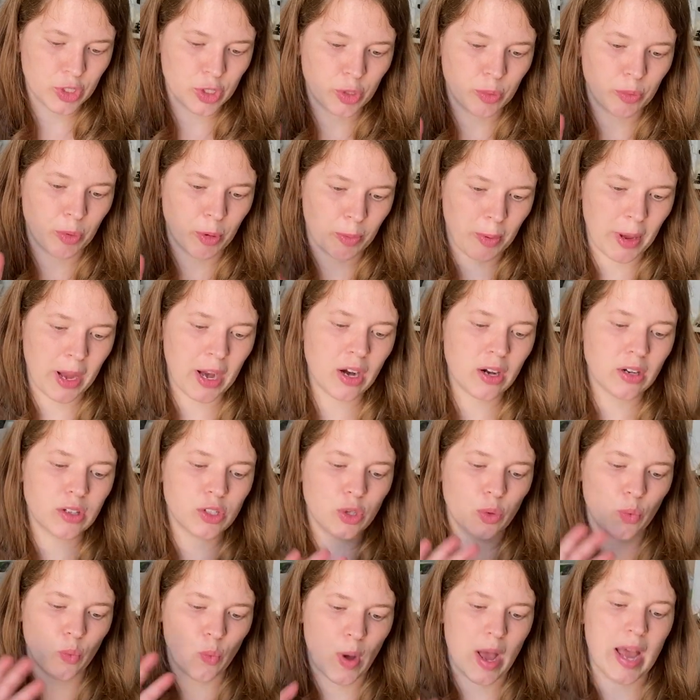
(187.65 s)
prepare
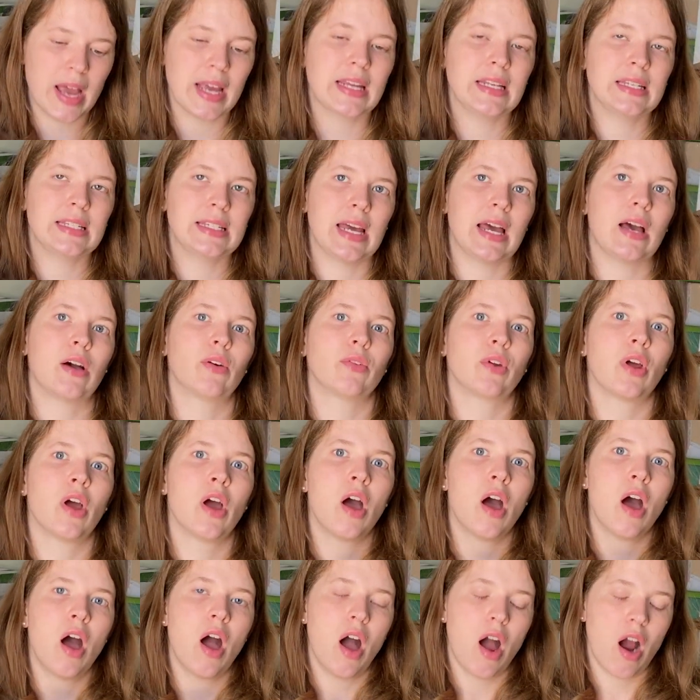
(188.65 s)
to wind down
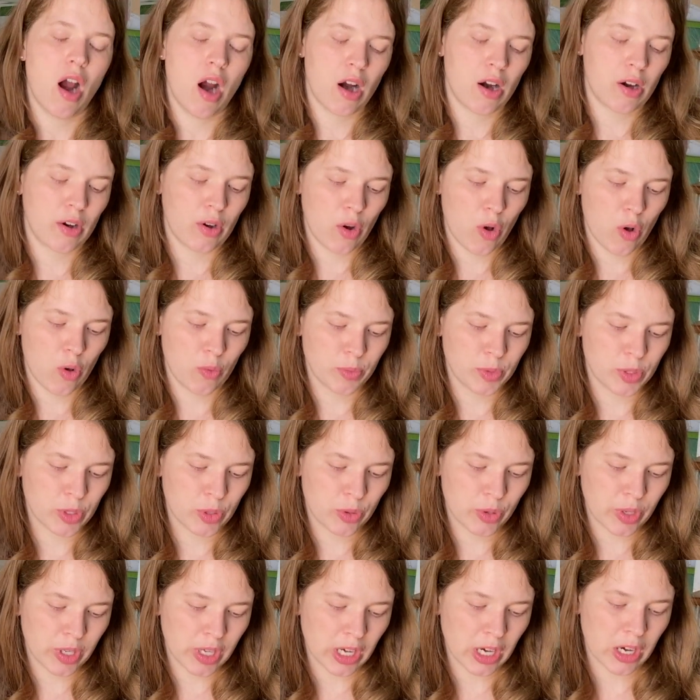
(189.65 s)
our
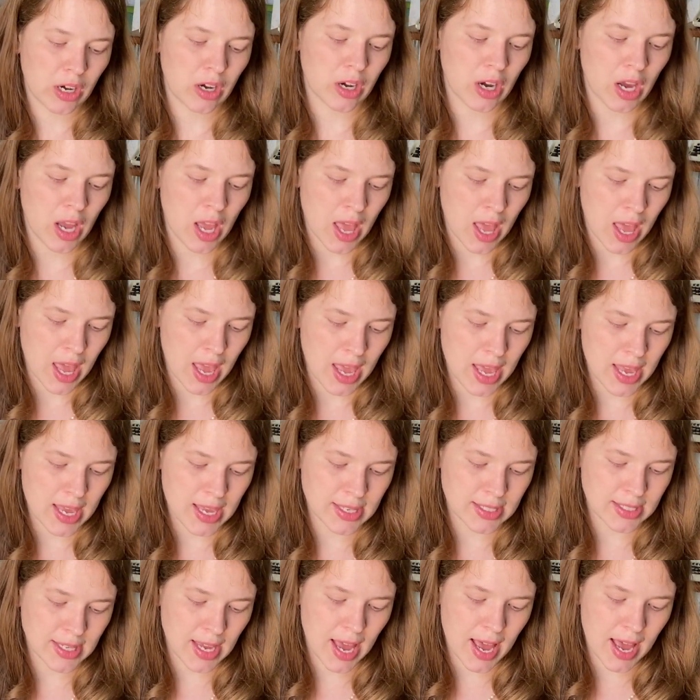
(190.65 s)
homeschool year
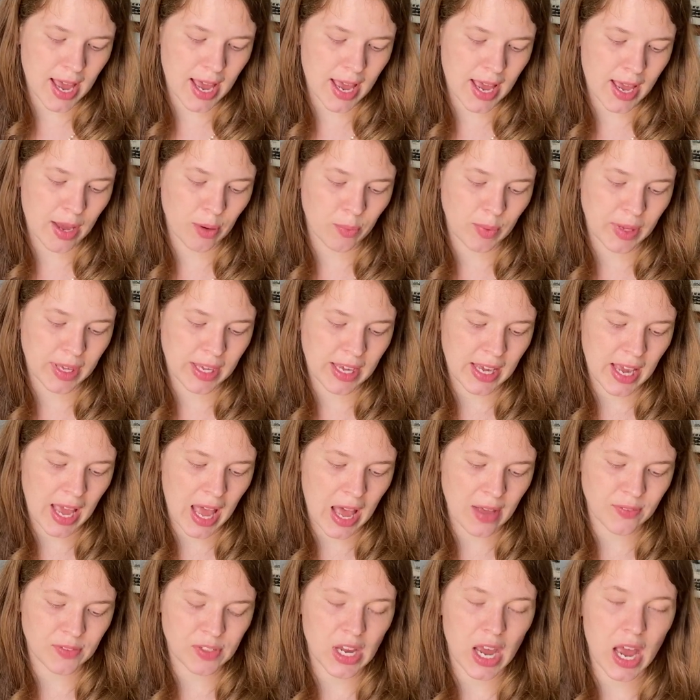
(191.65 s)
is we
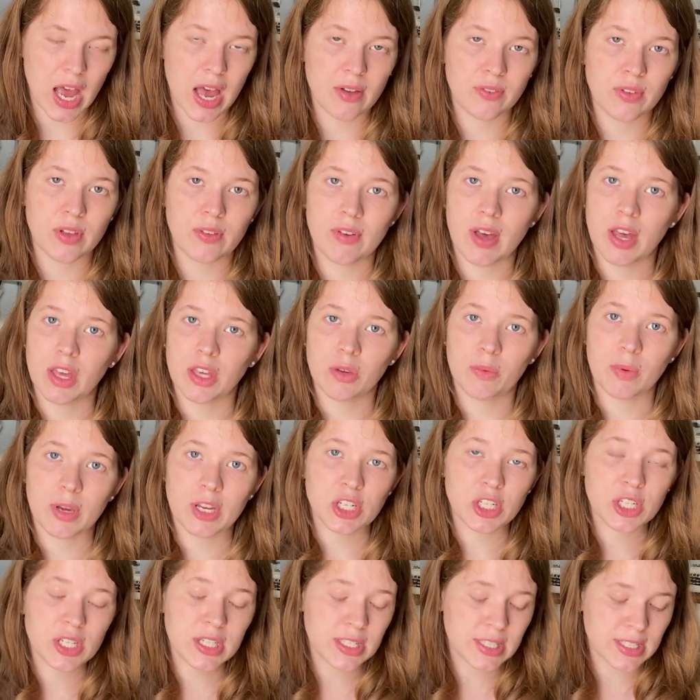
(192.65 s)
have to have
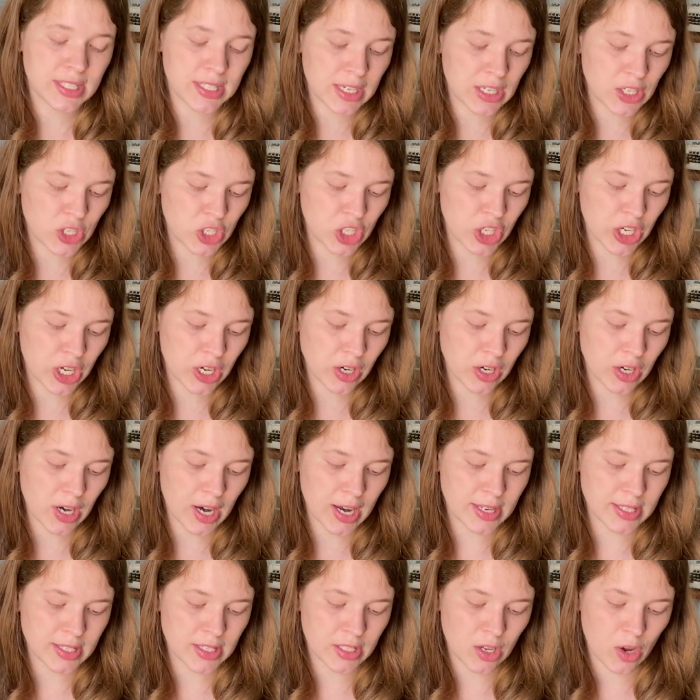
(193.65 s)
evaluations each year,
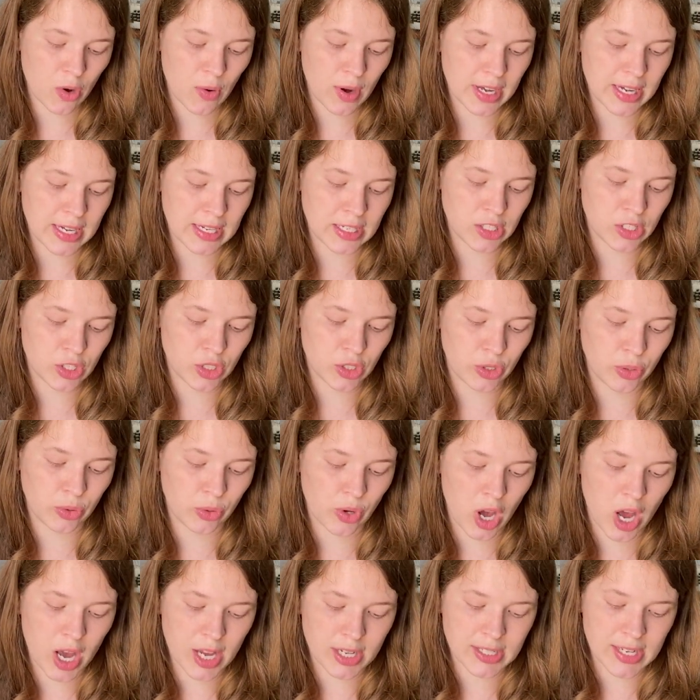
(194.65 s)
and so I need to
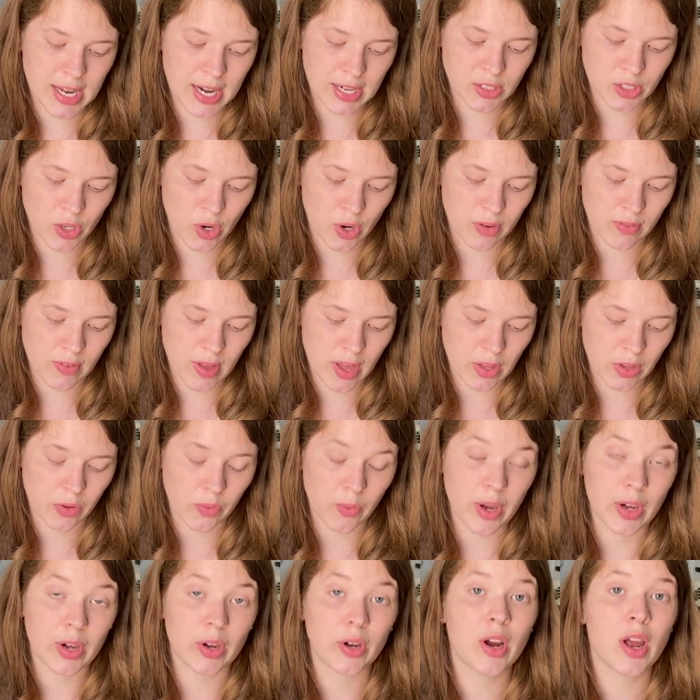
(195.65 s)
contact our
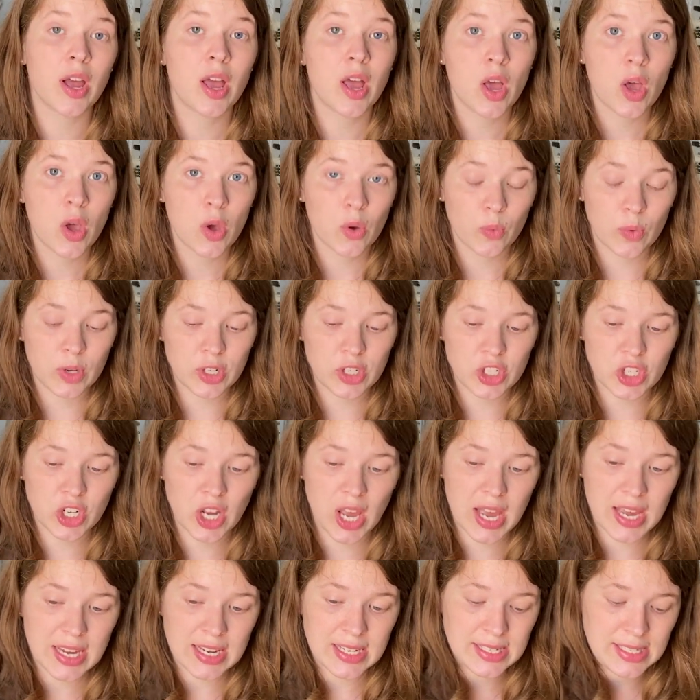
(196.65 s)
evaluator, which
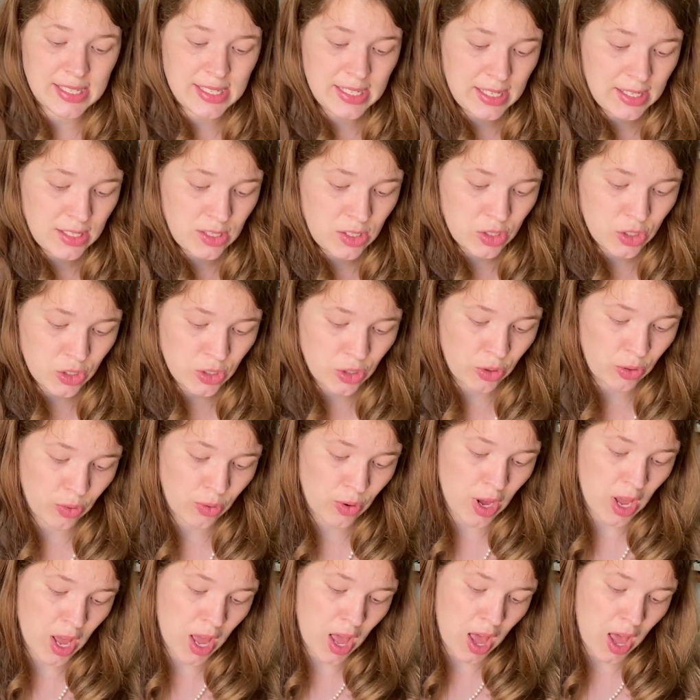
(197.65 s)
I did do